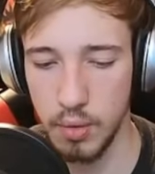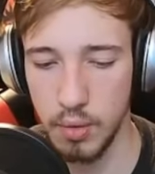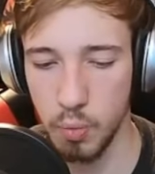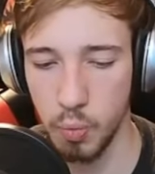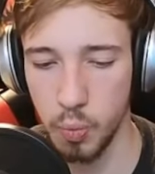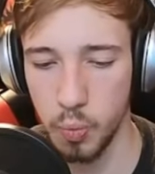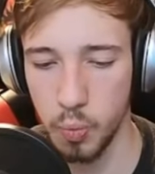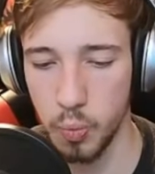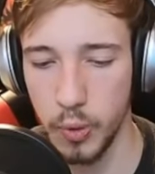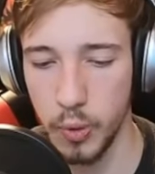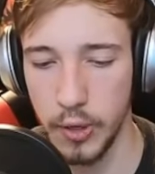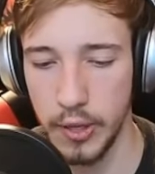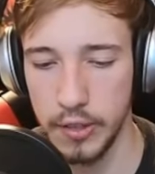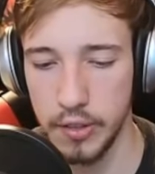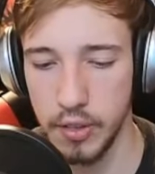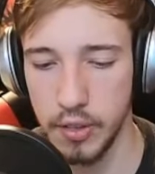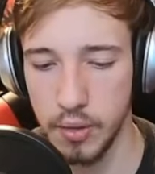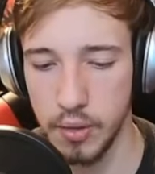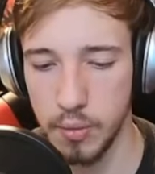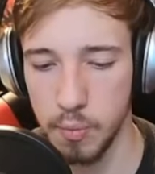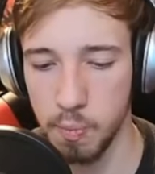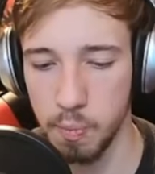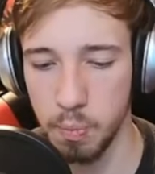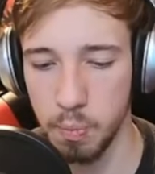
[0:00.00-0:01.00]
with
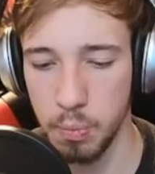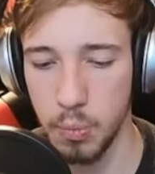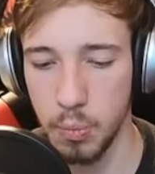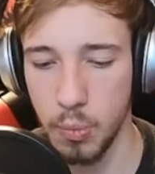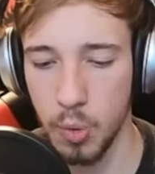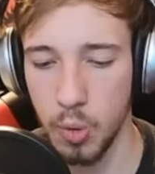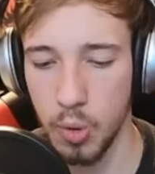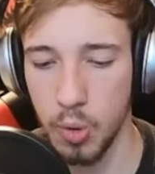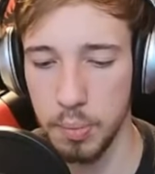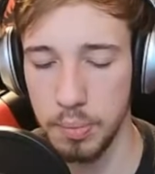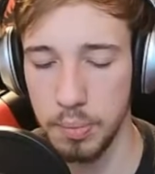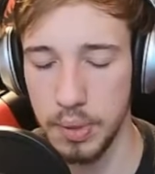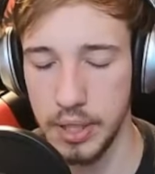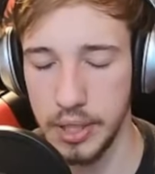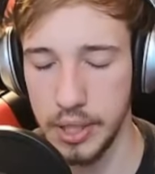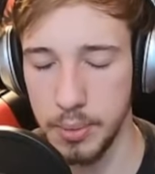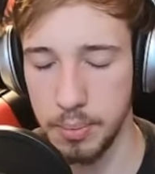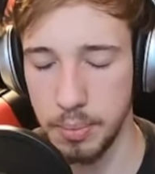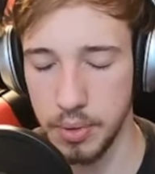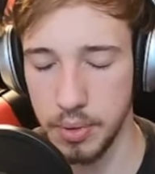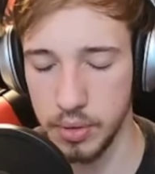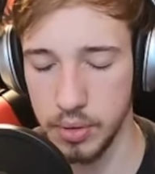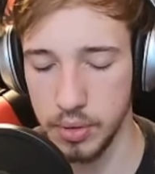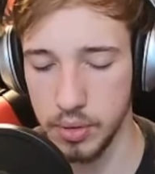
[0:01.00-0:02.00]
more
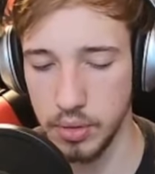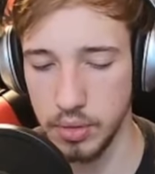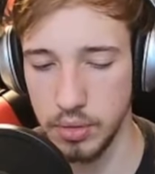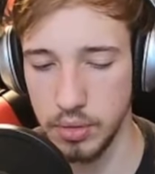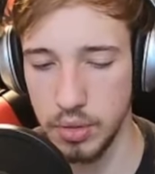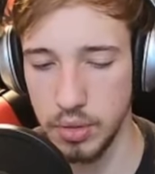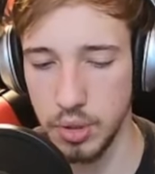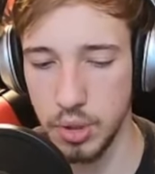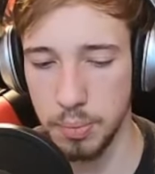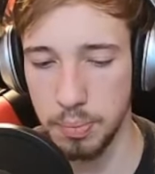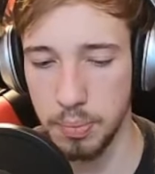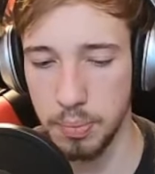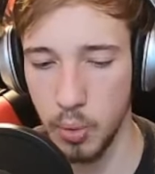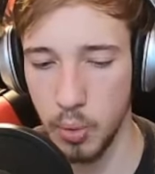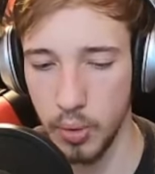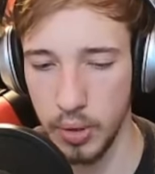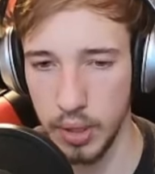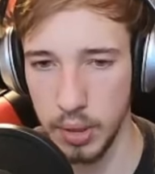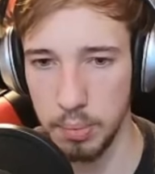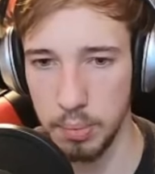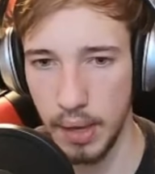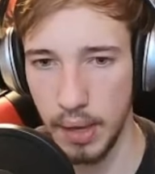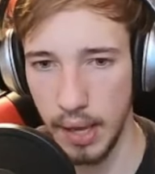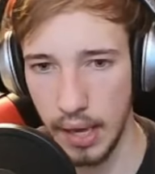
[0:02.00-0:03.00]
people
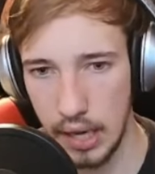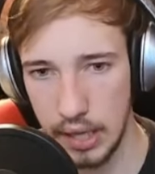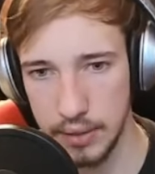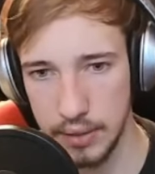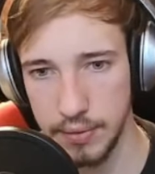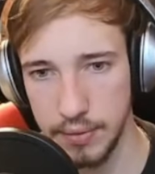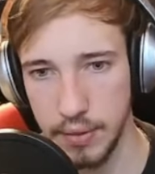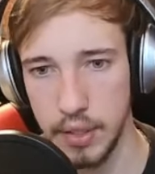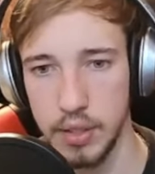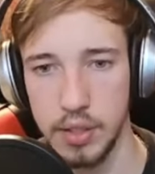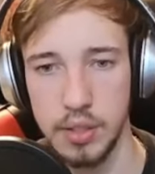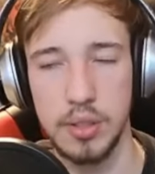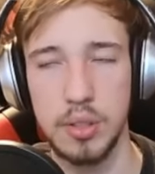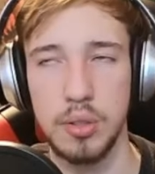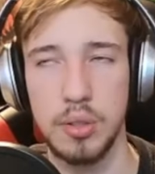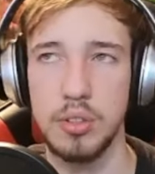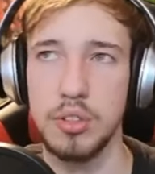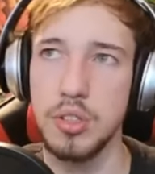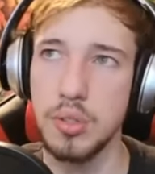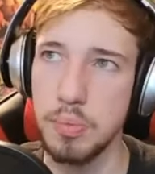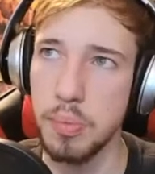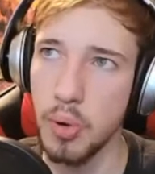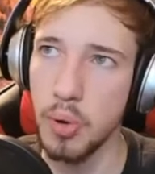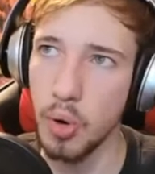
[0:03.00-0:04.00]
supporting Pathfinder,
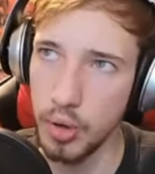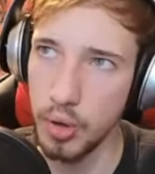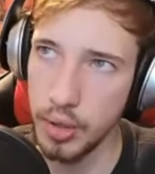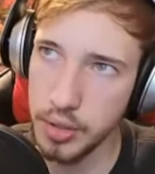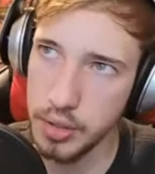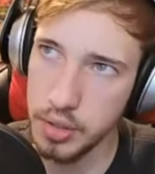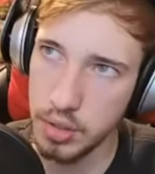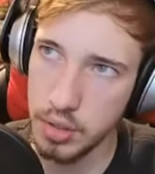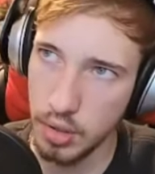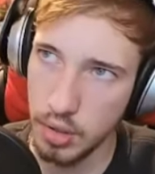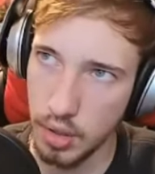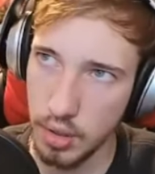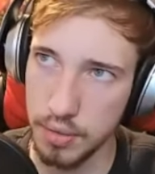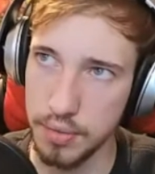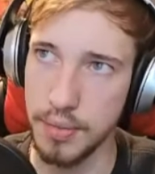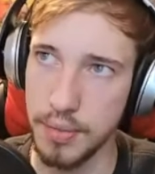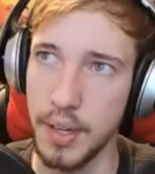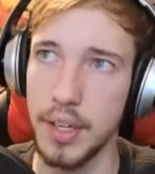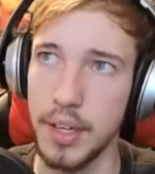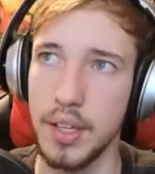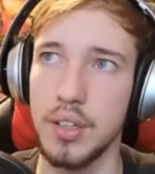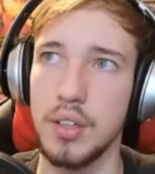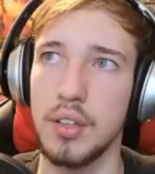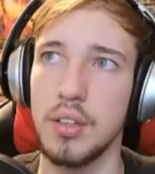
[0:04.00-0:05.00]
supporting
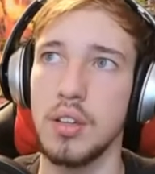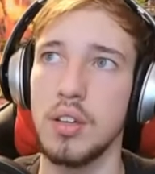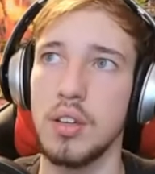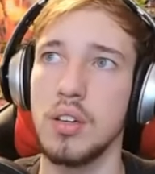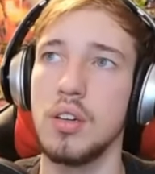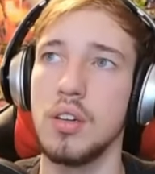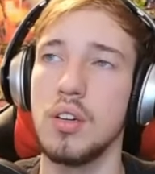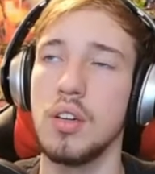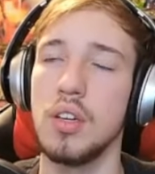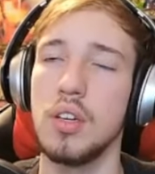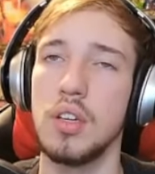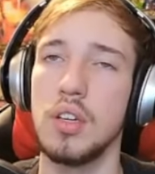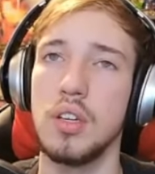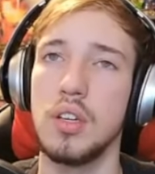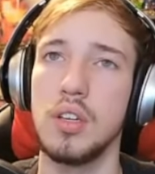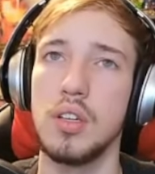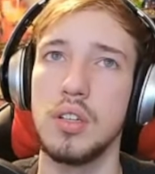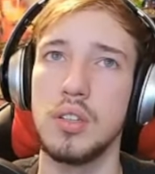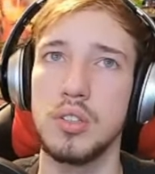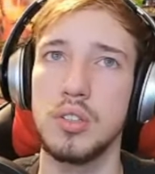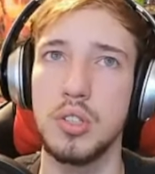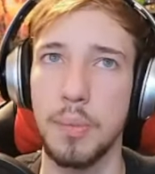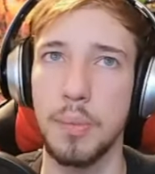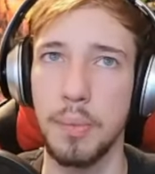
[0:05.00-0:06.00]
Starfinder,
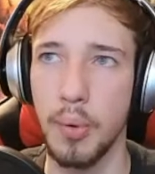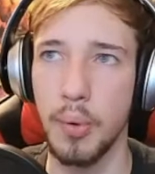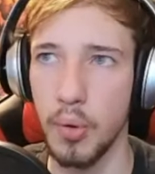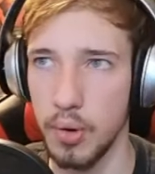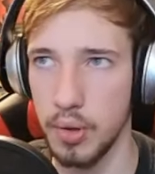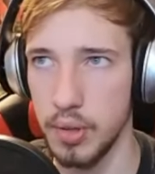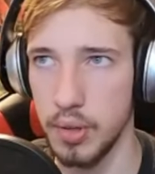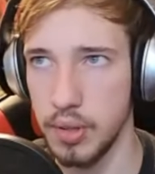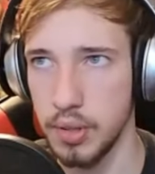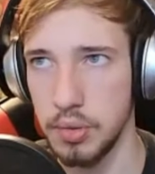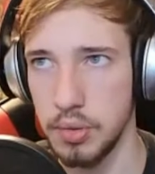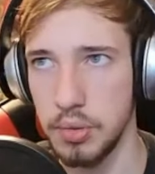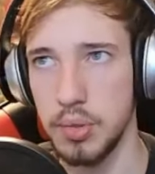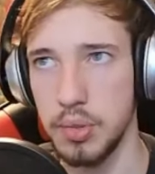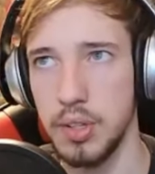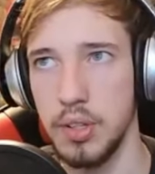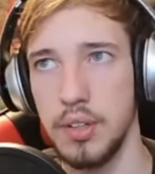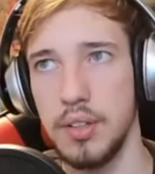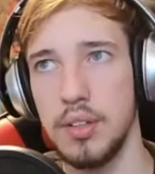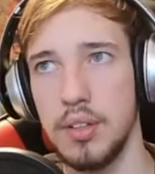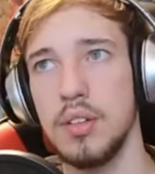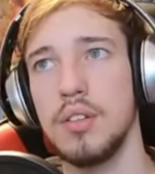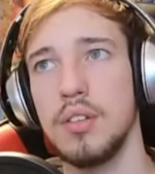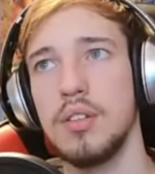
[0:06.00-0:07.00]
supporting the
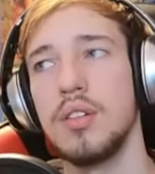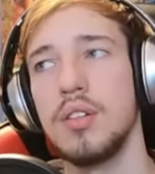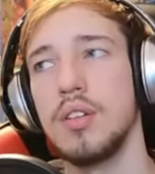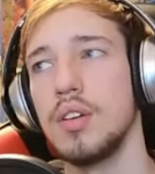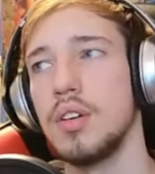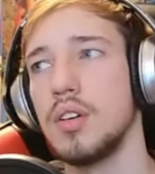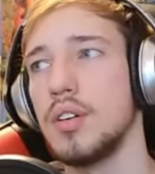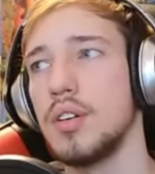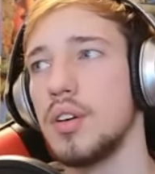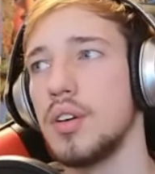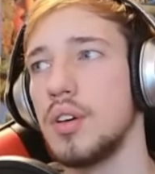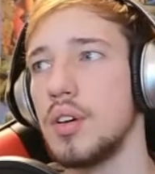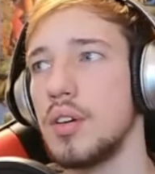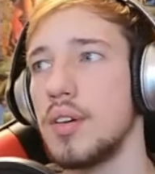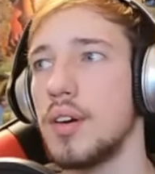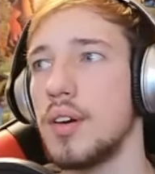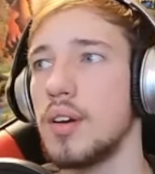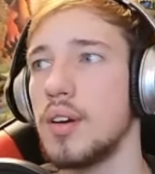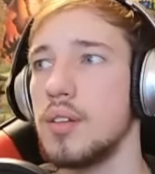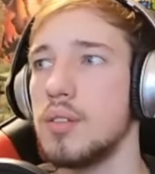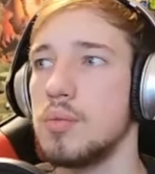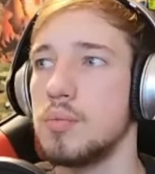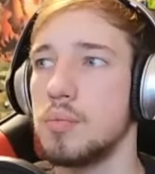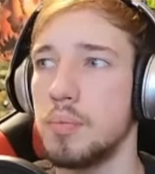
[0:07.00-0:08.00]
Union,
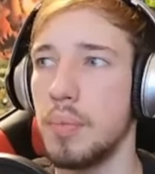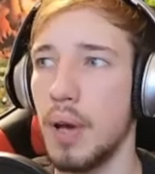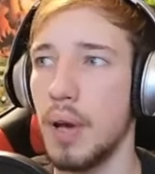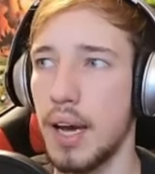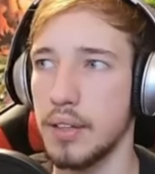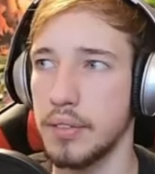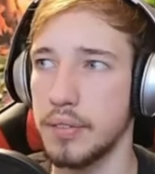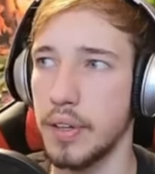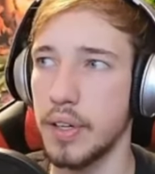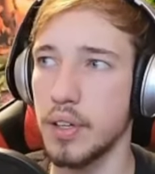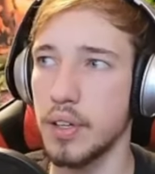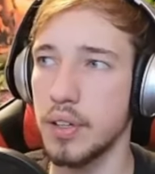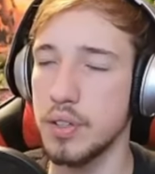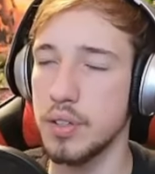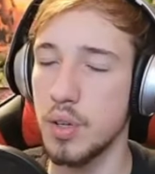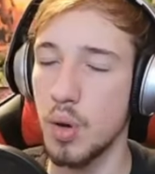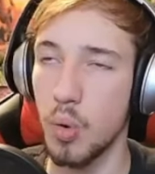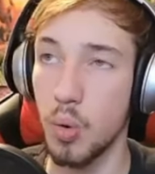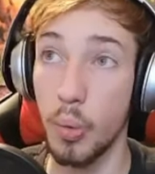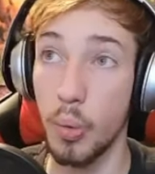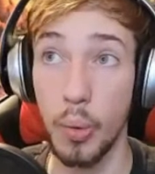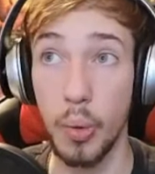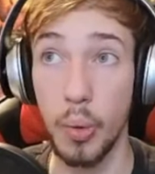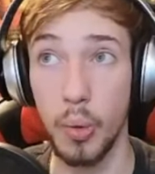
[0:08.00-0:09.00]
Pathfinder as a
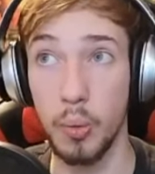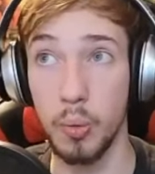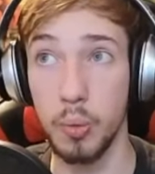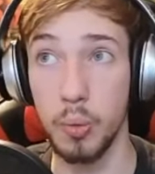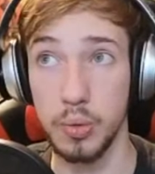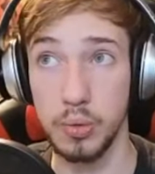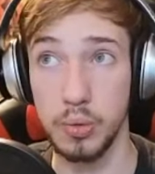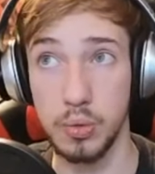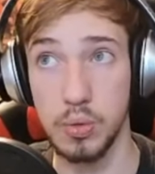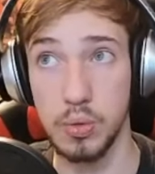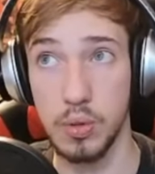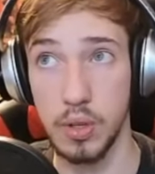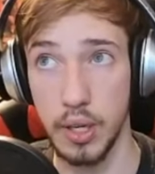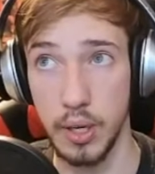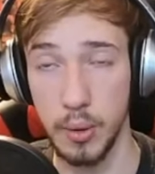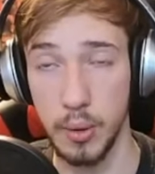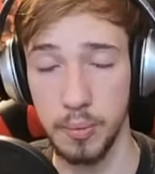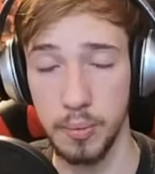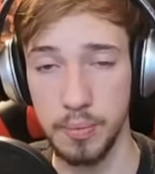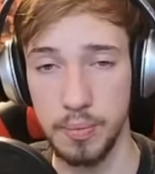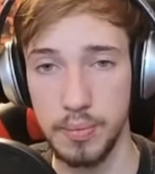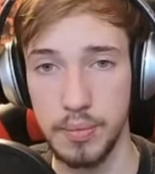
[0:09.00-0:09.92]
whole will grow.